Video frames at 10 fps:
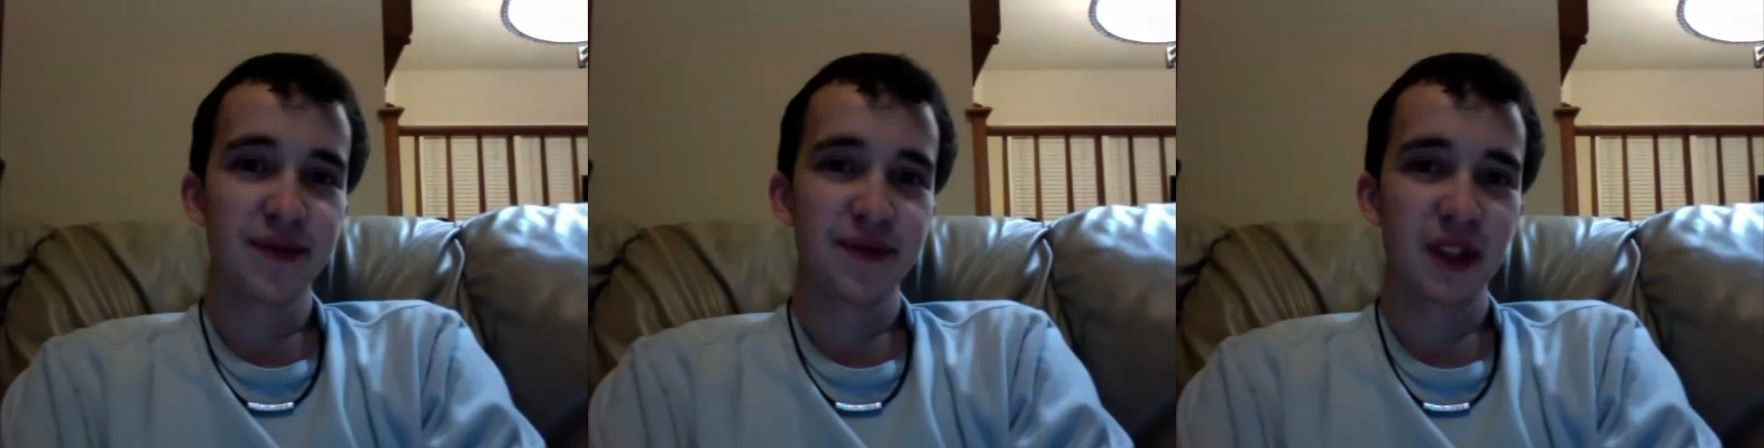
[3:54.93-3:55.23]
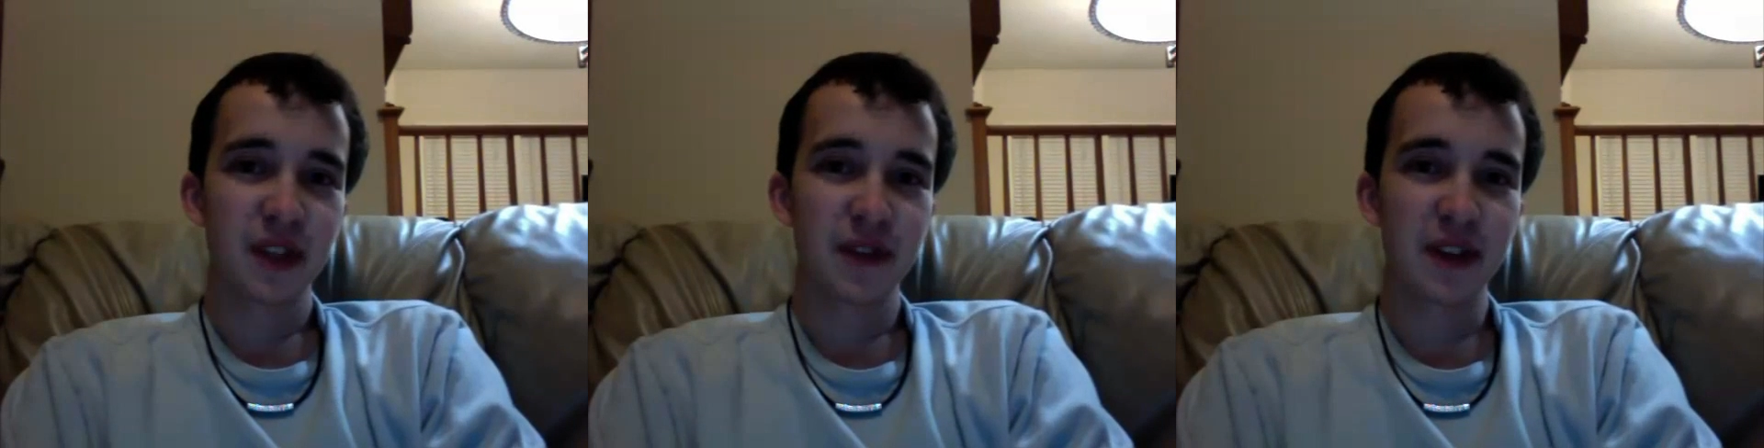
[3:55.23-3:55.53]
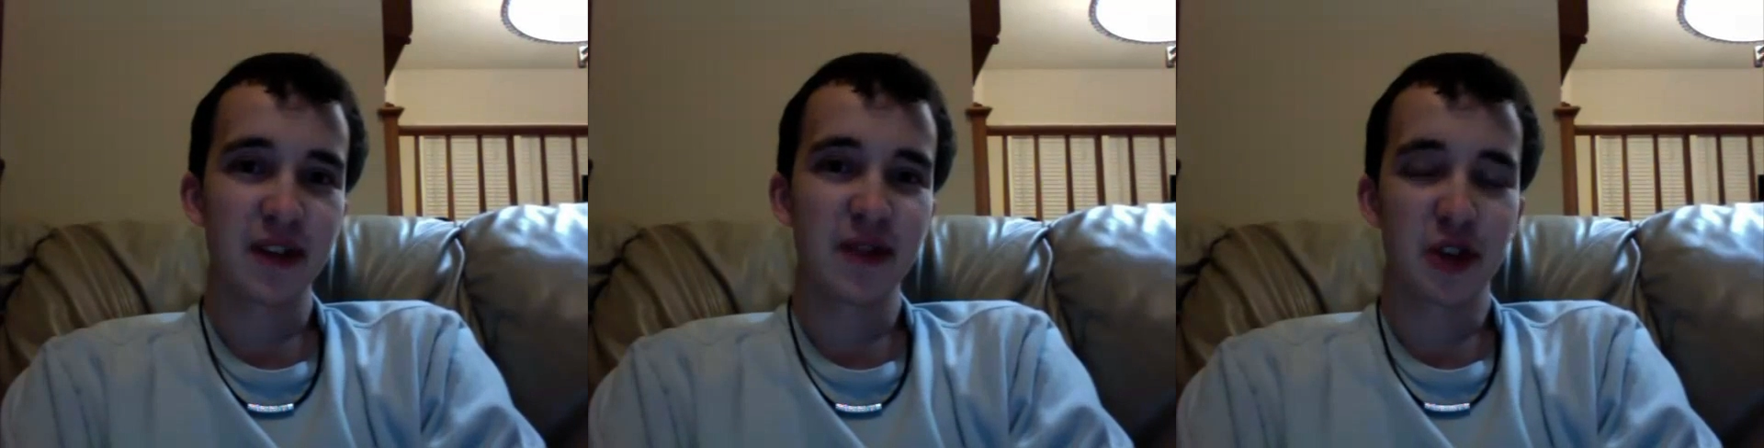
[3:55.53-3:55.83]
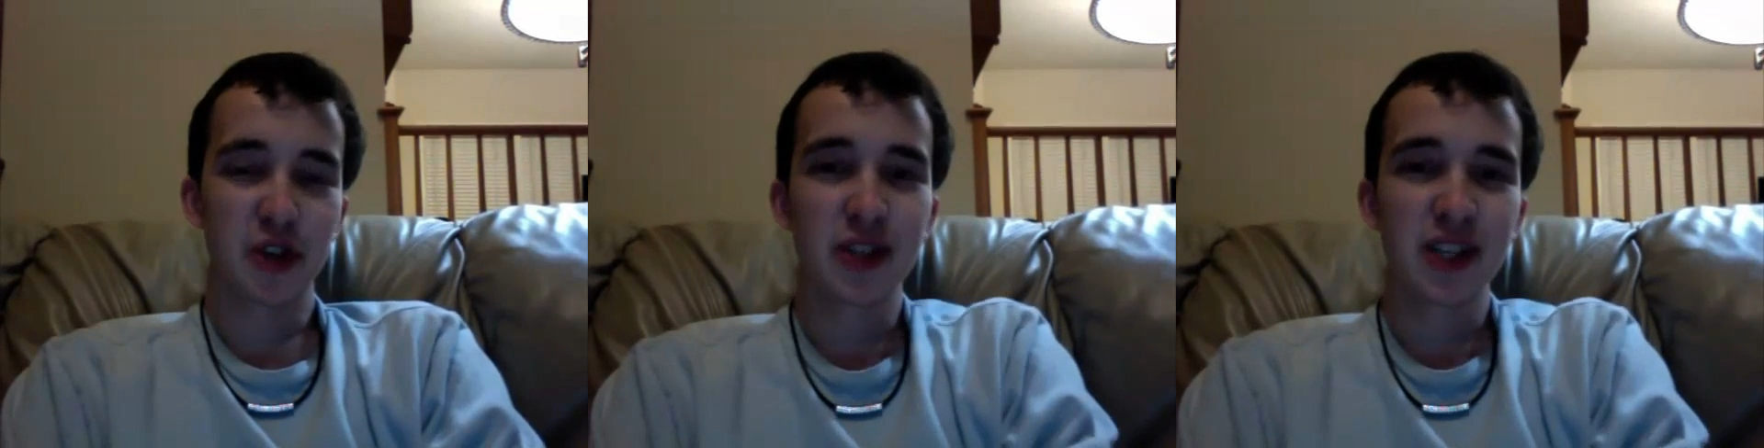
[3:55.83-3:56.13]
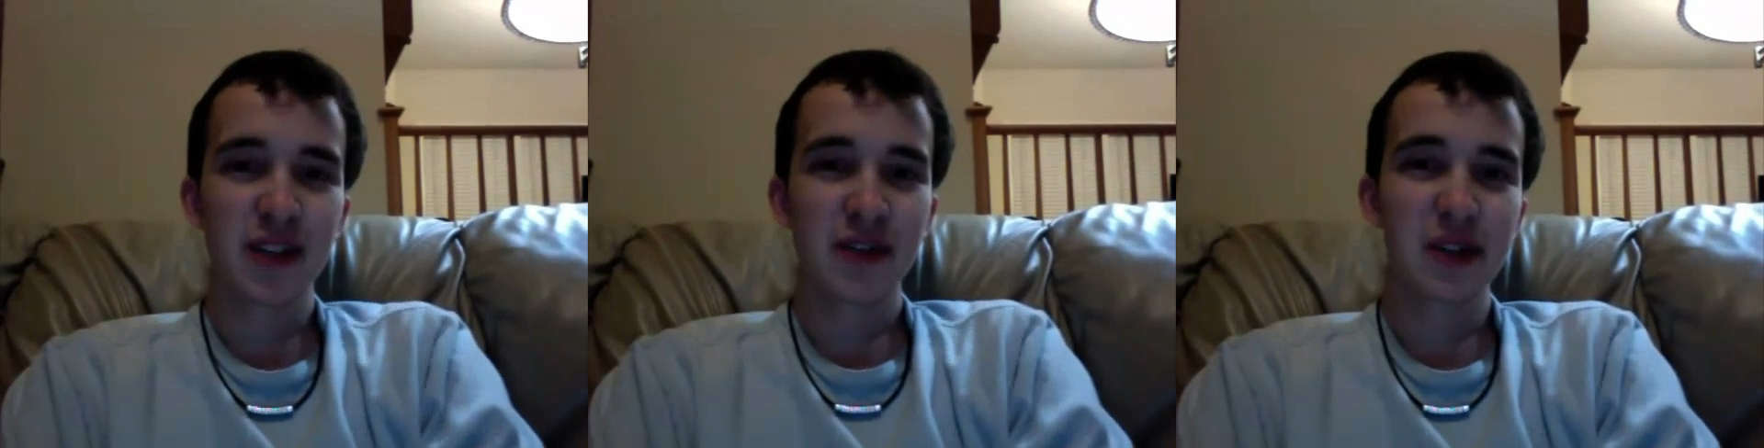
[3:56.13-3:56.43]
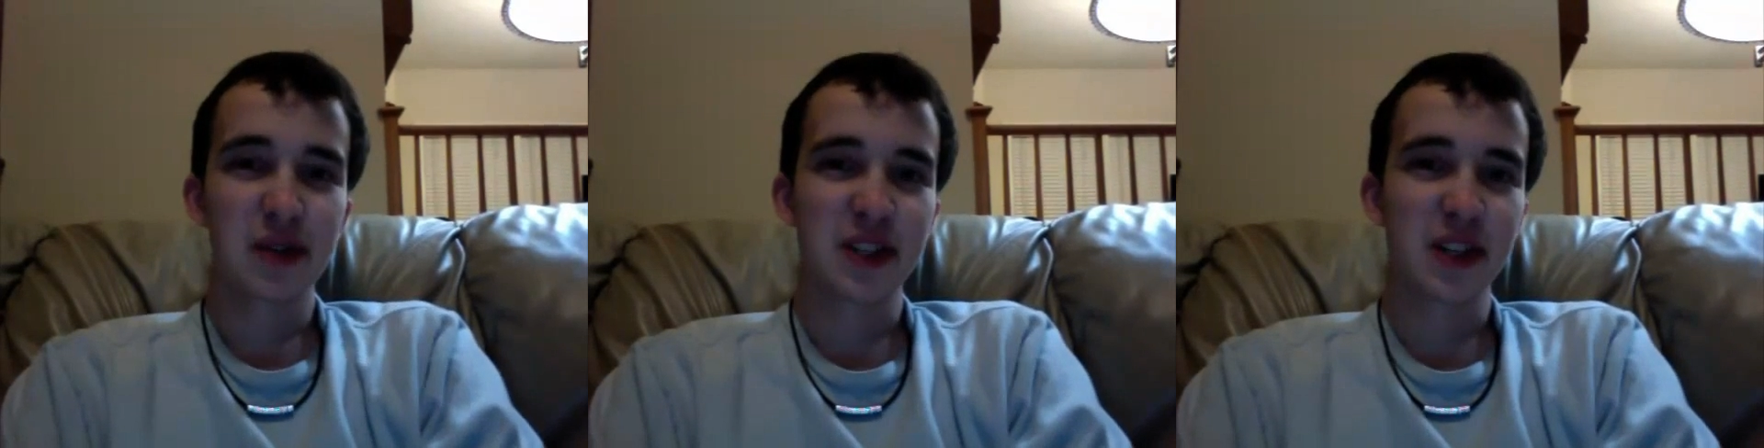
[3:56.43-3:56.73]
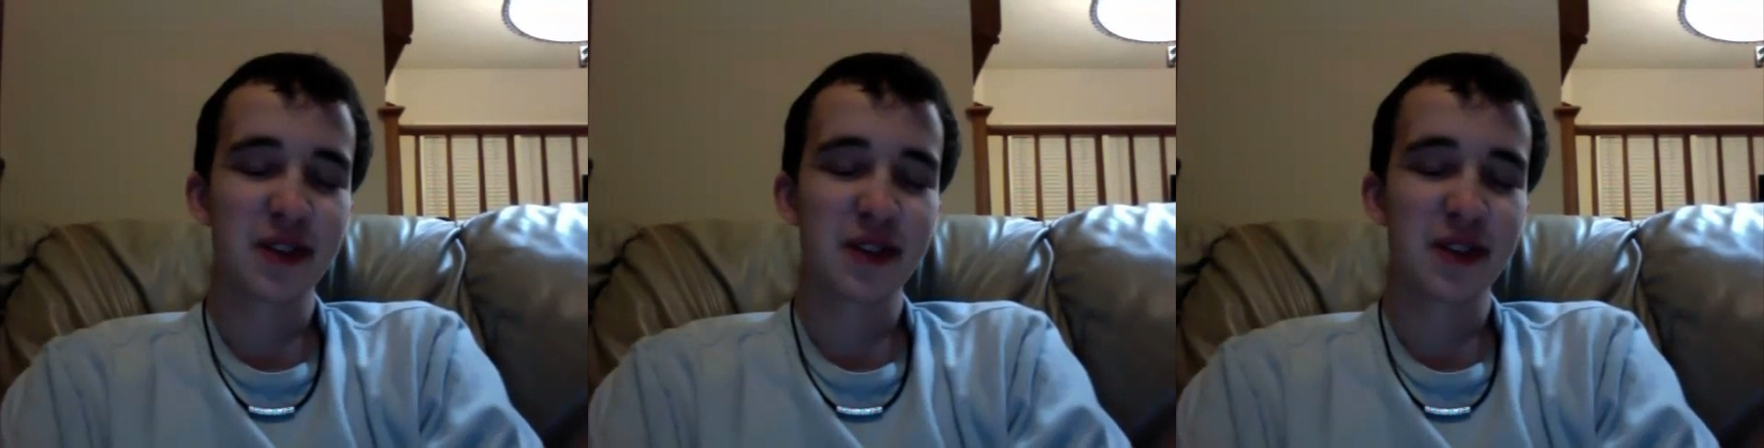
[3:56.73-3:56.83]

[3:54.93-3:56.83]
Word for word: If I even should say anything about myself.